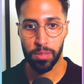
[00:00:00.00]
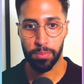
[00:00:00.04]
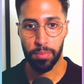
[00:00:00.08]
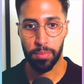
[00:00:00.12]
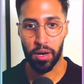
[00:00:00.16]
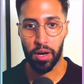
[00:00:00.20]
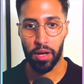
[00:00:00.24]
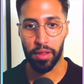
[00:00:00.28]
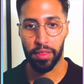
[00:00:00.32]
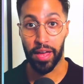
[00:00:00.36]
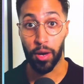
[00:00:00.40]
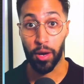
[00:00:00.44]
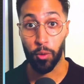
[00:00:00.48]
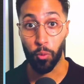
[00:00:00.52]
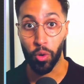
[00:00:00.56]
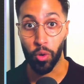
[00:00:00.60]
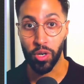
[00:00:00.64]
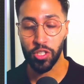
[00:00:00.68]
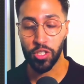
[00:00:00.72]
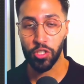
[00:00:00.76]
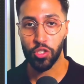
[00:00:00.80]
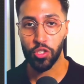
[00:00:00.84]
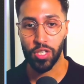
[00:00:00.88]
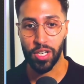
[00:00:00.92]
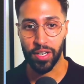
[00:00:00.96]
part that I want you
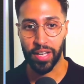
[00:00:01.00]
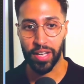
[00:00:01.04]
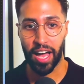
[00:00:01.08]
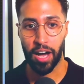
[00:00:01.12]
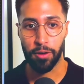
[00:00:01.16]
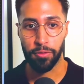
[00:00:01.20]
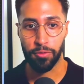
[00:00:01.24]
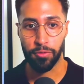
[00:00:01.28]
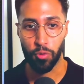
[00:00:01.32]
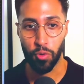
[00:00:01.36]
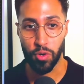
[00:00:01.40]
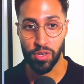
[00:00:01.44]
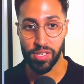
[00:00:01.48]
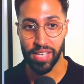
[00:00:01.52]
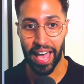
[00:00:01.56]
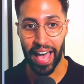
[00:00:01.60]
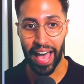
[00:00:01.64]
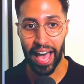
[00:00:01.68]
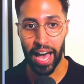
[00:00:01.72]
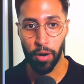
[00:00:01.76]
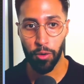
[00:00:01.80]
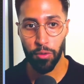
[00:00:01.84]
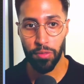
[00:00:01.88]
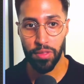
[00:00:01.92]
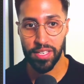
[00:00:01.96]
to look out for is
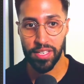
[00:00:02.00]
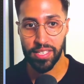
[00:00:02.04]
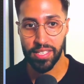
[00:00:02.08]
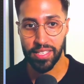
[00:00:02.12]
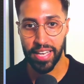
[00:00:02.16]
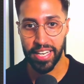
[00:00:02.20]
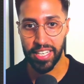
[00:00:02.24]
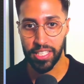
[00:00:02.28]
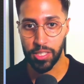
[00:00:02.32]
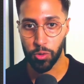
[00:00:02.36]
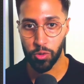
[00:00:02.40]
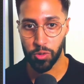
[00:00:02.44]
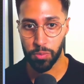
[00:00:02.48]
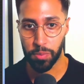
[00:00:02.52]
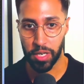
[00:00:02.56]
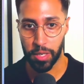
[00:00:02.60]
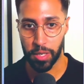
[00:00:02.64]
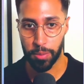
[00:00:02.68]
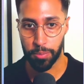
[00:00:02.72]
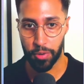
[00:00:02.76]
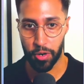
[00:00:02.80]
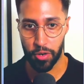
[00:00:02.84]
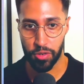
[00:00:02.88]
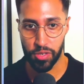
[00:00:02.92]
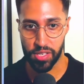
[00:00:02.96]
how this data was being
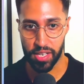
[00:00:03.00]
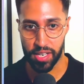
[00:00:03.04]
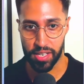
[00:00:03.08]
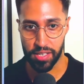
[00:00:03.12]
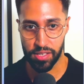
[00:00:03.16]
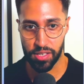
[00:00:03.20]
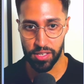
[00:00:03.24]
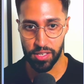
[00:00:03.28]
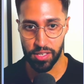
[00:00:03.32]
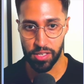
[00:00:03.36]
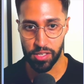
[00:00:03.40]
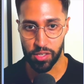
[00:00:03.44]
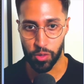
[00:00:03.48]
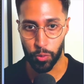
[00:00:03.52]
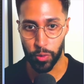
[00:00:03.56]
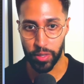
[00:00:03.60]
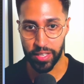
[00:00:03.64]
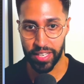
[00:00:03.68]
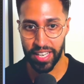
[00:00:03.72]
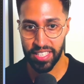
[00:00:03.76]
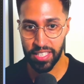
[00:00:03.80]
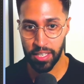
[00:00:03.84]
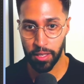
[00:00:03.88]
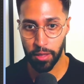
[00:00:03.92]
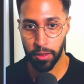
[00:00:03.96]
processed. So we're
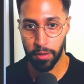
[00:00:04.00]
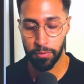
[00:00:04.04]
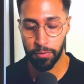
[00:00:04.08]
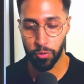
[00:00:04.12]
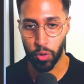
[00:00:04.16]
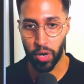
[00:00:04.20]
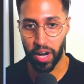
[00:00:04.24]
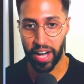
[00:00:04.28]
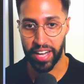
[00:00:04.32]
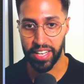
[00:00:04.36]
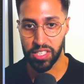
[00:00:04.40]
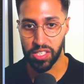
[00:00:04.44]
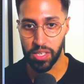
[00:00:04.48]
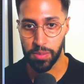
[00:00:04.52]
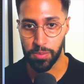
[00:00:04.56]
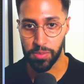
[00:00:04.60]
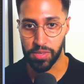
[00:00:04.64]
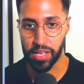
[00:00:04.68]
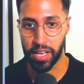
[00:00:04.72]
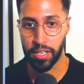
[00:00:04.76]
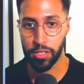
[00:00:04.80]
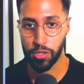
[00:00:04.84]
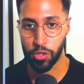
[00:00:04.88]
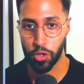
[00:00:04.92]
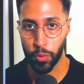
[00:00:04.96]
getting the 4 items
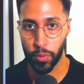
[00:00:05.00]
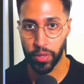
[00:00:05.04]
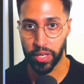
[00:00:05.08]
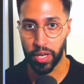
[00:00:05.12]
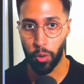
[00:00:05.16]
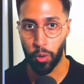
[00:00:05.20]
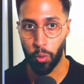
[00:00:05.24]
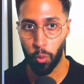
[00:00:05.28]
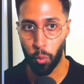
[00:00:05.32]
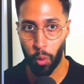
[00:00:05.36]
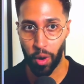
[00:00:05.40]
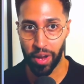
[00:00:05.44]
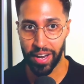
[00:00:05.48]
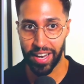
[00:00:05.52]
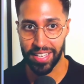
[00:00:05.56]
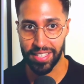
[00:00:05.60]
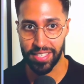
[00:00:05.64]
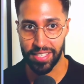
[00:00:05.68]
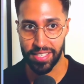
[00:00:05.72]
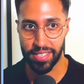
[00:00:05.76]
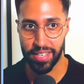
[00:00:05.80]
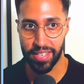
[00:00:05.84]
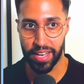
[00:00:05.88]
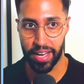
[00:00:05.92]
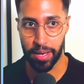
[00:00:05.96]
and it's doing it one at a
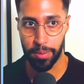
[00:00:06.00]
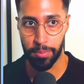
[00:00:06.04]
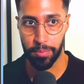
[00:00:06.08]
time.